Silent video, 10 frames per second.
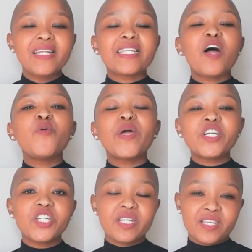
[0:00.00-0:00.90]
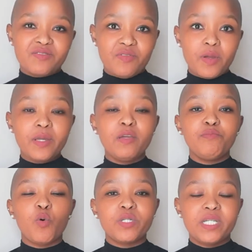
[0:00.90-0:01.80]
Direction is very
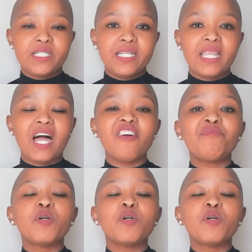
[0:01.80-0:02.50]
important in life